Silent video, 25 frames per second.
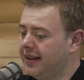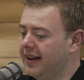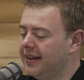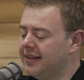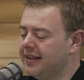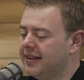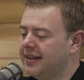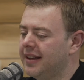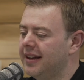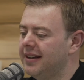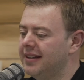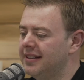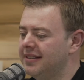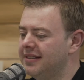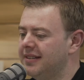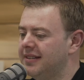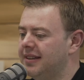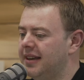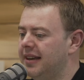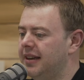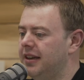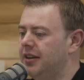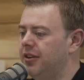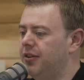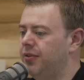that is the
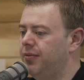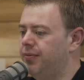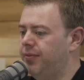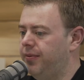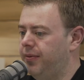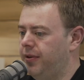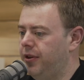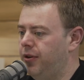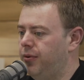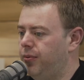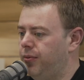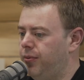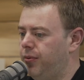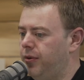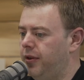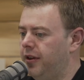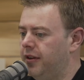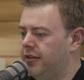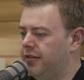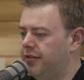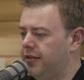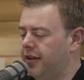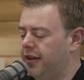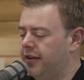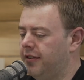thing.
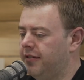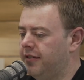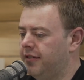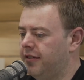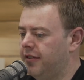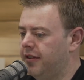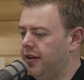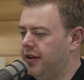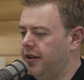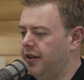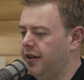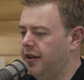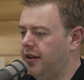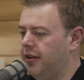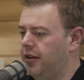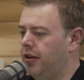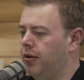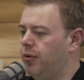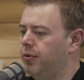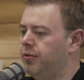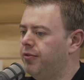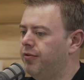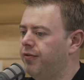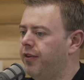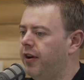It's
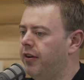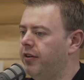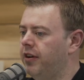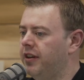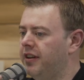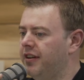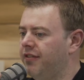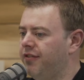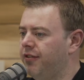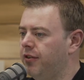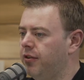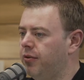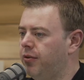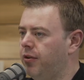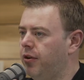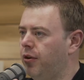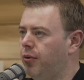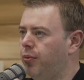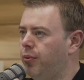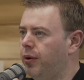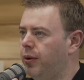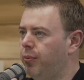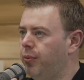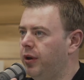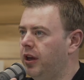it's very different.
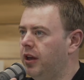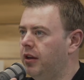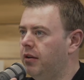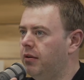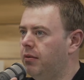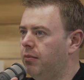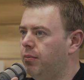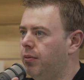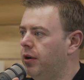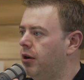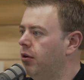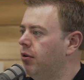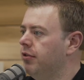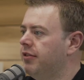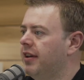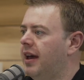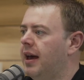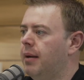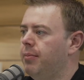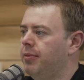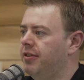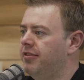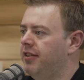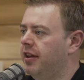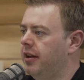When we go to
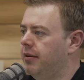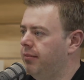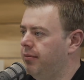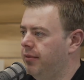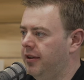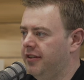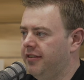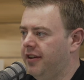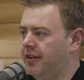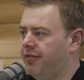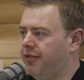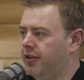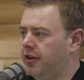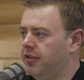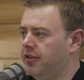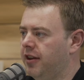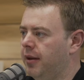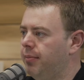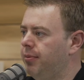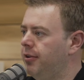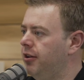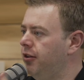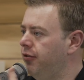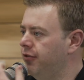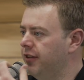Amazon, we'll say for
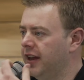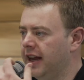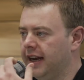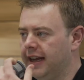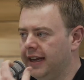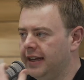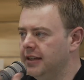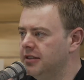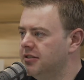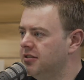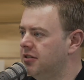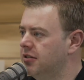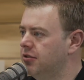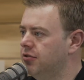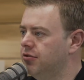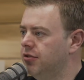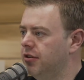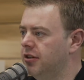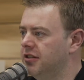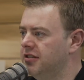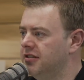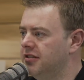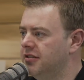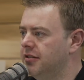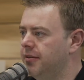example, you've that instant
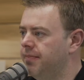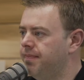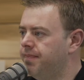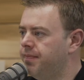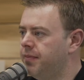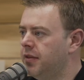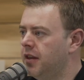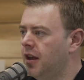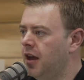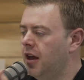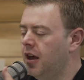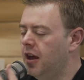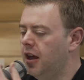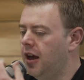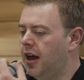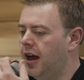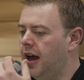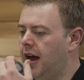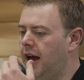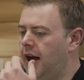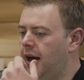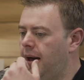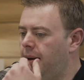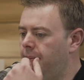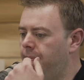trust,
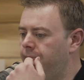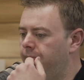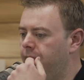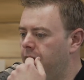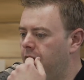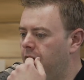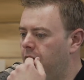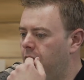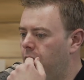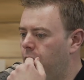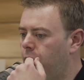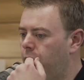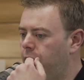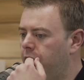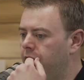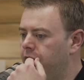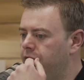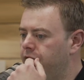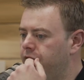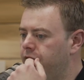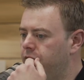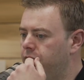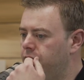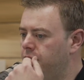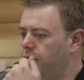
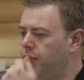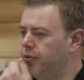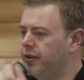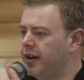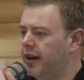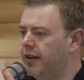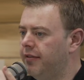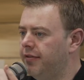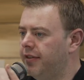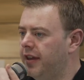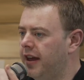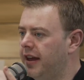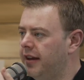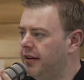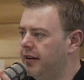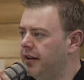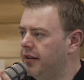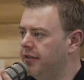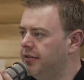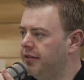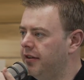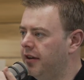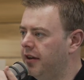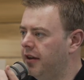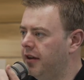whereas you don't have that
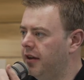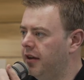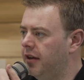as